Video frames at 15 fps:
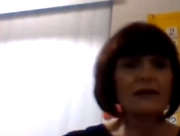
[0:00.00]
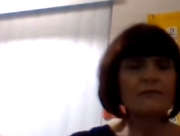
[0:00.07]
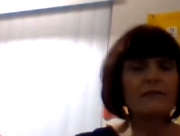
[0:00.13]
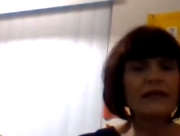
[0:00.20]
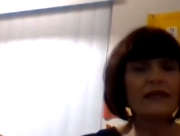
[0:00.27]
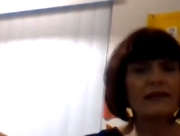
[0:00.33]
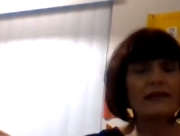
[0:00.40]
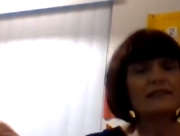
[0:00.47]

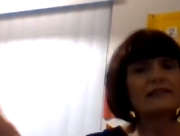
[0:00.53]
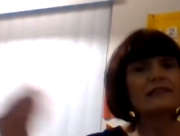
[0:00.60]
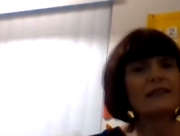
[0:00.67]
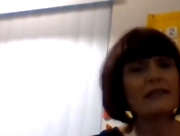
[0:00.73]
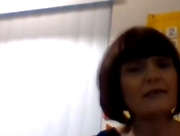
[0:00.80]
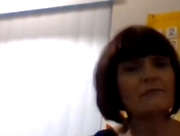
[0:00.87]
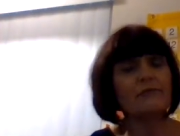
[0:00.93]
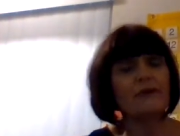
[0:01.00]
Because
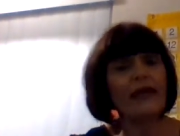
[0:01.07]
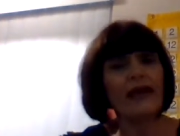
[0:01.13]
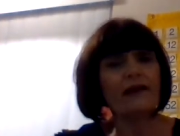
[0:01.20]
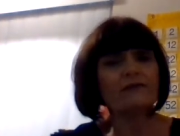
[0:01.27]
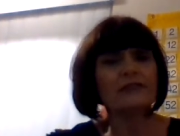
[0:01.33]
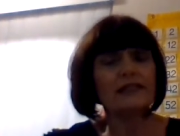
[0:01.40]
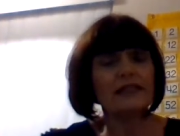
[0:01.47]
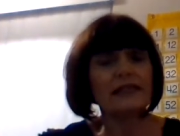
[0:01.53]
skip
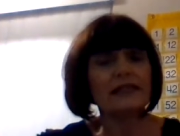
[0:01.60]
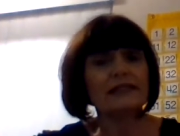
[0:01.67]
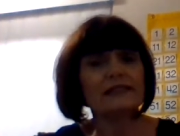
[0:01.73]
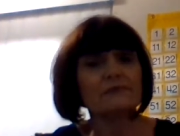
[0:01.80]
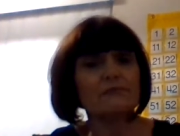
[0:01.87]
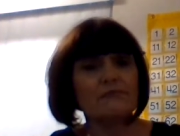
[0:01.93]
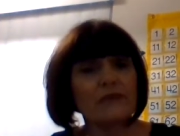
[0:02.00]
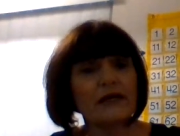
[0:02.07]
counting
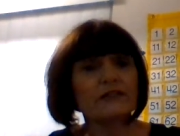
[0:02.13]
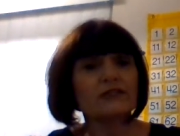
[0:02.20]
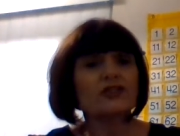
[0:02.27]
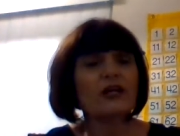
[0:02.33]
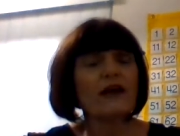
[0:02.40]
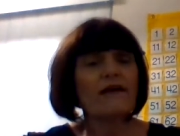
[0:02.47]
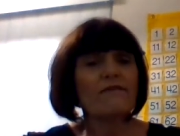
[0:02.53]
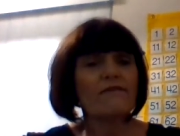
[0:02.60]
is much
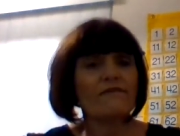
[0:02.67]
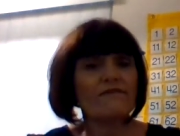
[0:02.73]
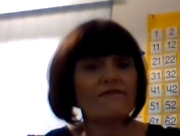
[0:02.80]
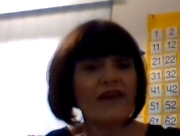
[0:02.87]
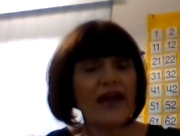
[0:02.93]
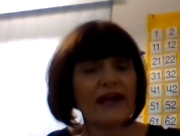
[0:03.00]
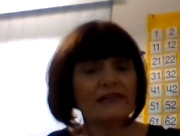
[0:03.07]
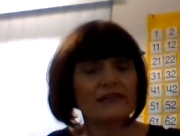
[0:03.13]

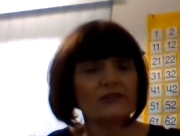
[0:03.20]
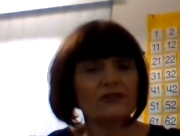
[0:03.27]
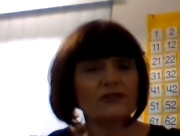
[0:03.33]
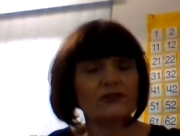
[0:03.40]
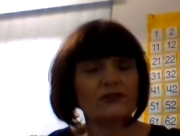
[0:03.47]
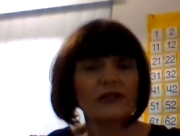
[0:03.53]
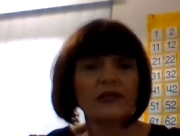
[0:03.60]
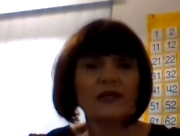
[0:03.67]
faster.